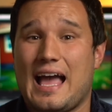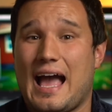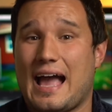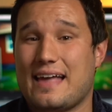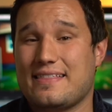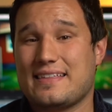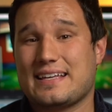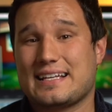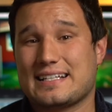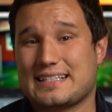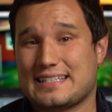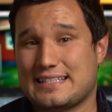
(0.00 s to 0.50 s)

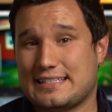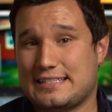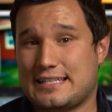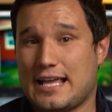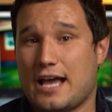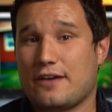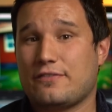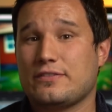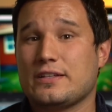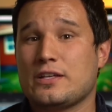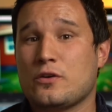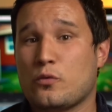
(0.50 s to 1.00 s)
I think it's
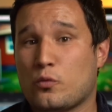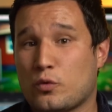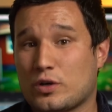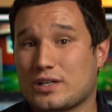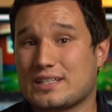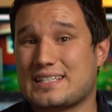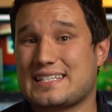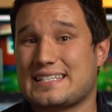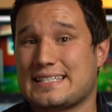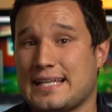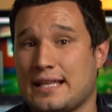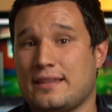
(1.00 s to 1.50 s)
definitely
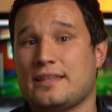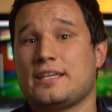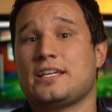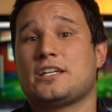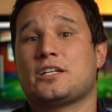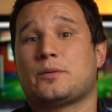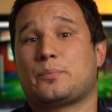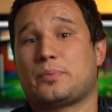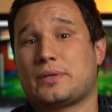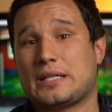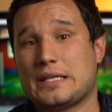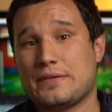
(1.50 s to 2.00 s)
worth selling
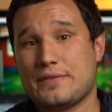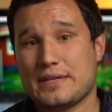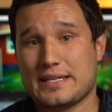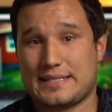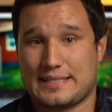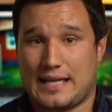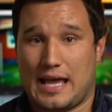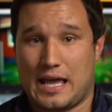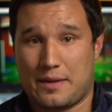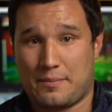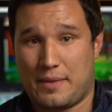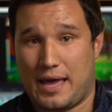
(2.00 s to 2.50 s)
your
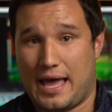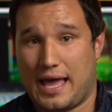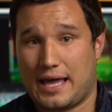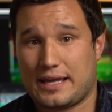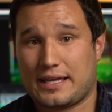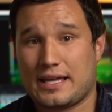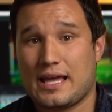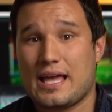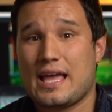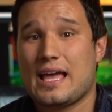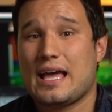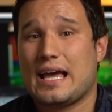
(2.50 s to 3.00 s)
previous
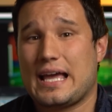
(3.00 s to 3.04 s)
iMac